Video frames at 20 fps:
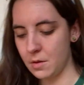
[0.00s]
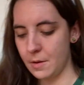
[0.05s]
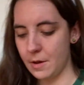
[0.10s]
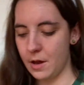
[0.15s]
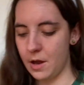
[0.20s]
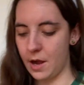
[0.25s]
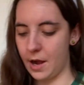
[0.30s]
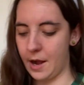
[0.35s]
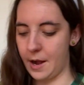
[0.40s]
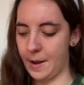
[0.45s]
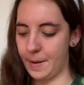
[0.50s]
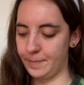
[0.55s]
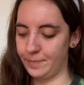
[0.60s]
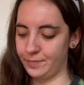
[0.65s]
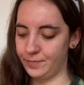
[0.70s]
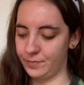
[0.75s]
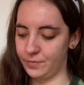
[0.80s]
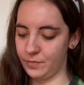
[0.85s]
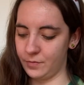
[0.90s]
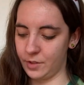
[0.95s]
Um,
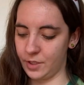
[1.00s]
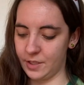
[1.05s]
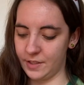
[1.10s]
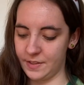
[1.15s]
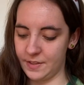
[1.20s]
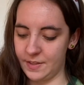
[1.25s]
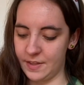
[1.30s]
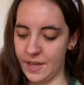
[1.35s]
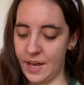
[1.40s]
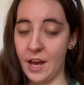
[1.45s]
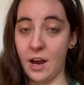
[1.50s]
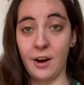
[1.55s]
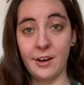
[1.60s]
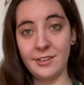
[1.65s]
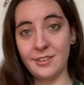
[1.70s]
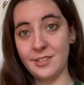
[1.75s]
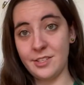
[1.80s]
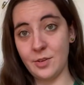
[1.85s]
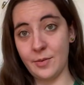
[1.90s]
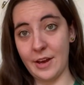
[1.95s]
cause they
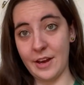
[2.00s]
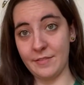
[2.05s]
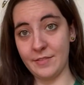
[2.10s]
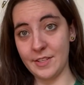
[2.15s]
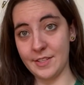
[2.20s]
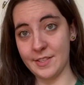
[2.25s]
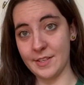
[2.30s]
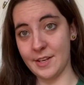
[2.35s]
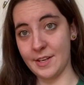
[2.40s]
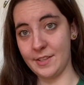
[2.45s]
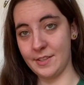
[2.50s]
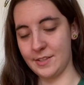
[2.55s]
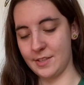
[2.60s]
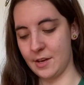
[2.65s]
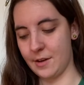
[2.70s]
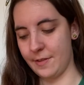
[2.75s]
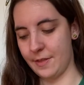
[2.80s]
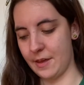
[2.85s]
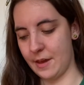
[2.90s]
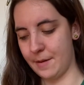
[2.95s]
also have designs
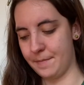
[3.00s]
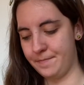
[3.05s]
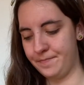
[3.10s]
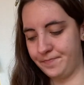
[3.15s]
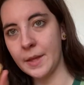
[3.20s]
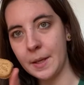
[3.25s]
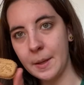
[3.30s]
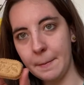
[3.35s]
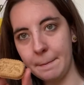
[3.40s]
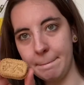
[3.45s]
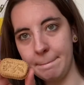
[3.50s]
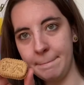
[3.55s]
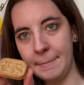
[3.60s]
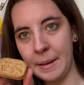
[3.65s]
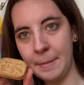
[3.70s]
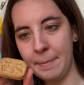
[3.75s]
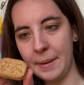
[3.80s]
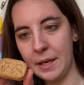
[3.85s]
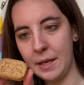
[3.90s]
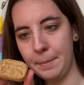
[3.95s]
on them.
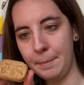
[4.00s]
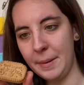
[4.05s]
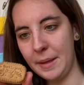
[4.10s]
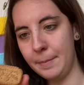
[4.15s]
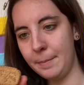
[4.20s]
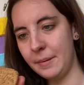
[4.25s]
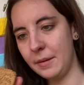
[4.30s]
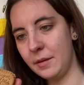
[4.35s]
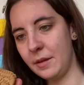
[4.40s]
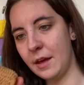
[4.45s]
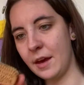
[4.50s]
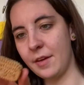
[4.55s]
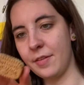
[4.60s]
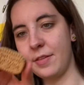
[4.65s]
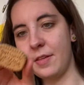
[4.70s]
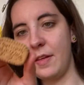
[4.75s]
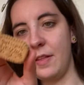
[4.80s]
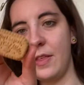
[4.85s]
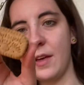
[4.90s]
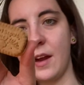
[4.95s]
Beep, beep, beep, beep. Yeah,
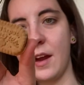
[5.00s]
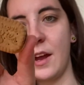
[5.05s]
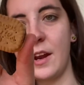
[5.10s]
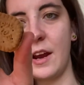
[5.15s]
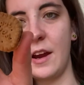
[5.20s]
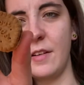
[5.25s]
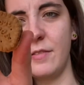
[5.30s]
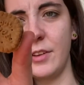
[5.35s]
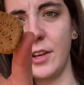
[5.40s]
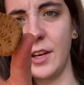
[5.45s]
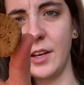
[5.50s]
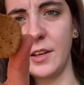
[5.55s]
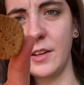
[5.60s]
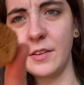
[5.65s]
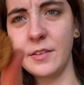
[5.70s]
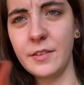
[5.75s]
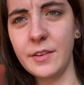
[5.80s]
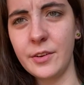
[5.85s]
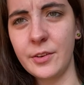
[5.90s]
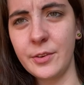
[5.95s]
see, they kind of have like
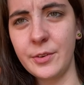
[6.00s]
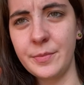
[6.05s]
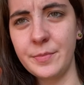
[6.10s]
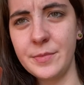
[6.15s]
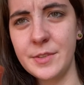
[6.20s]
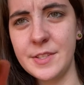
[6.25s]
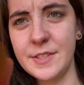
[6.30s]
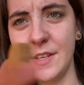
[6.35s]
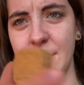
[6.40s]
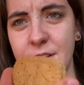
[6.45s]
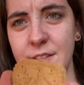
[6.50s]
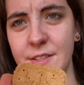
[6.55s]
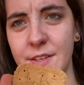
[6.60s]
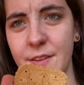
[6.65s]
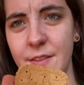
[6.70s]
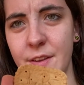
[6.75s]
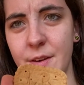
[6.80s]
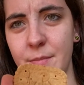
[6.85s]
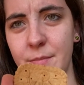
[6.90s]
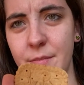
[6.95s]
little designs
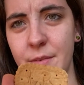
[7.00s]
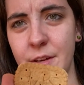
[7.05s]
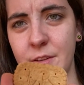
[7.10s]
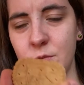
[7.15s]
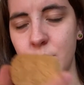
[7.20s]
on them as